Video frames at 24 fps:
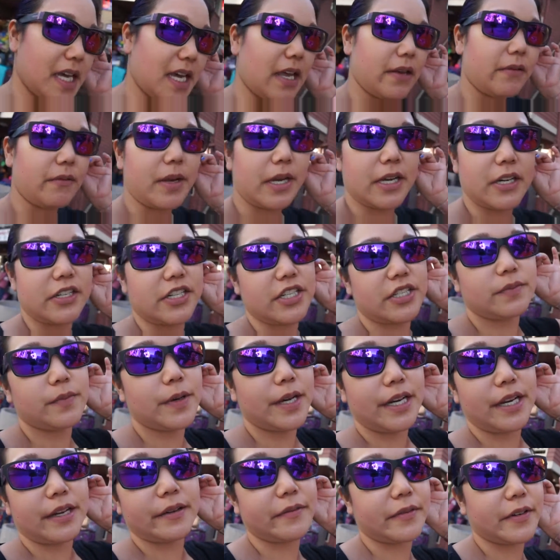and we are just
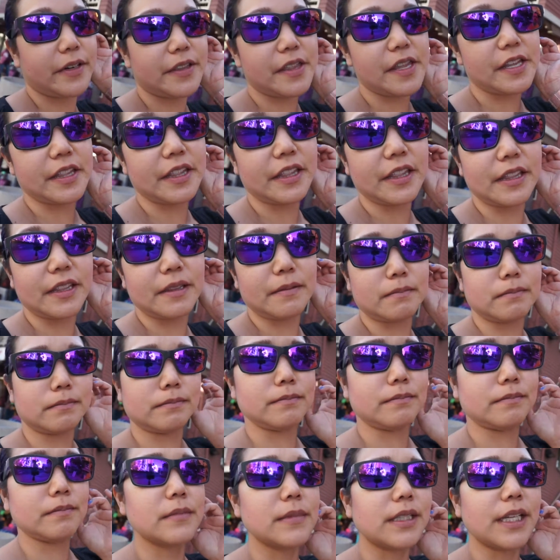waiting for the
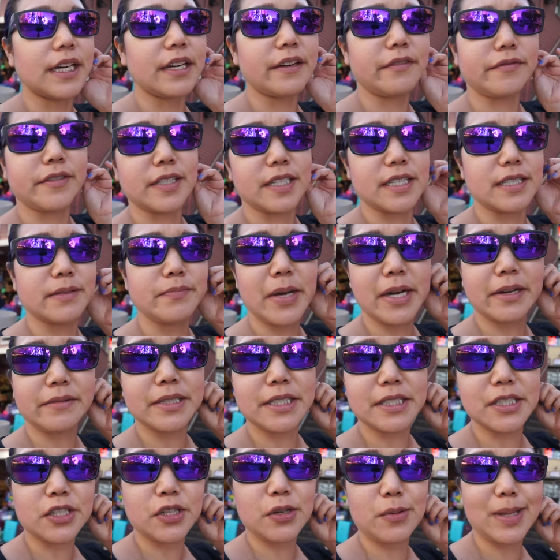Lyft because Matt
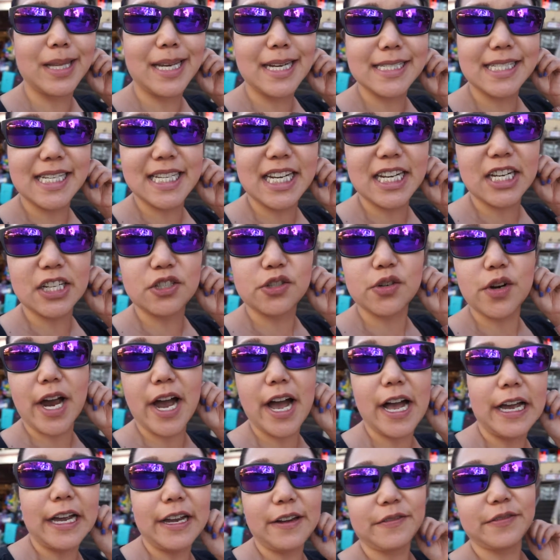was too lazy to
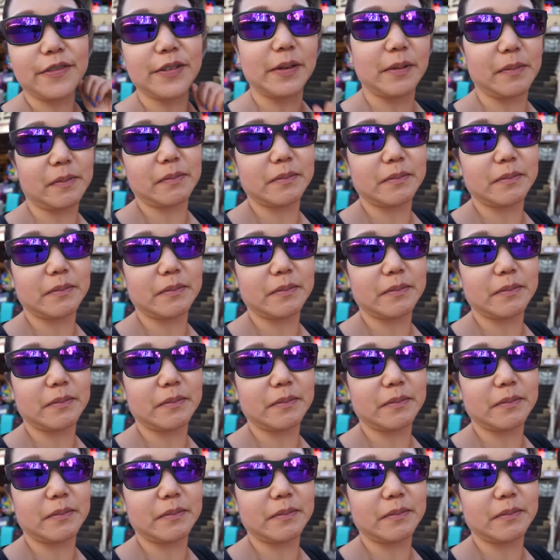drive.